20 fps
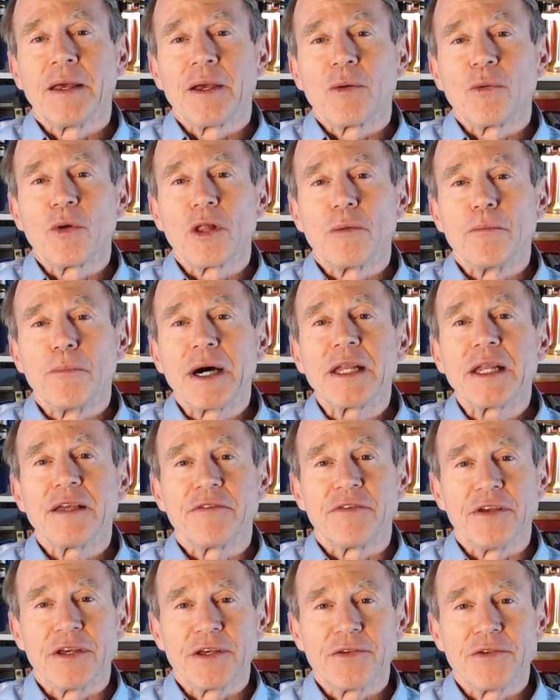Well, a buddy of
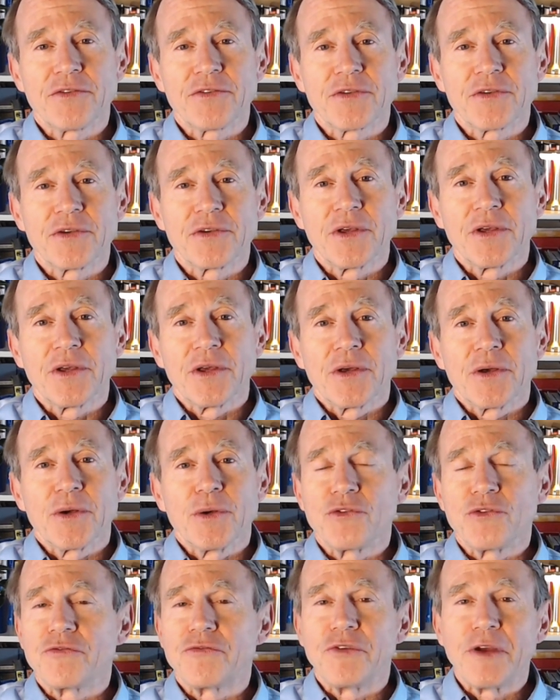his,
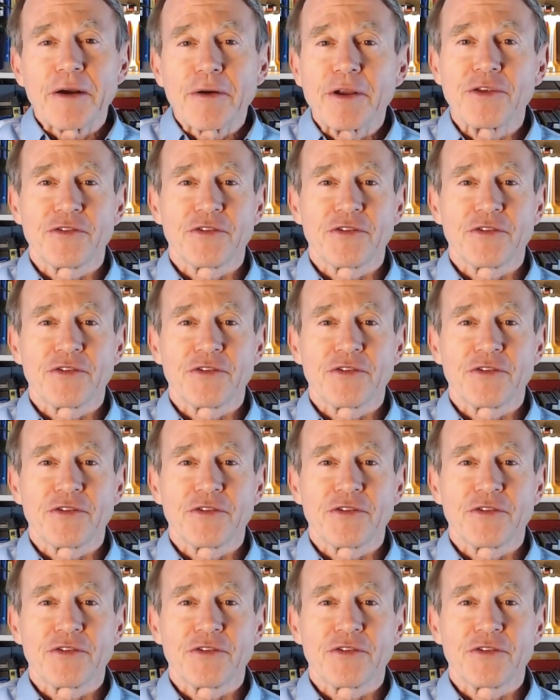who's very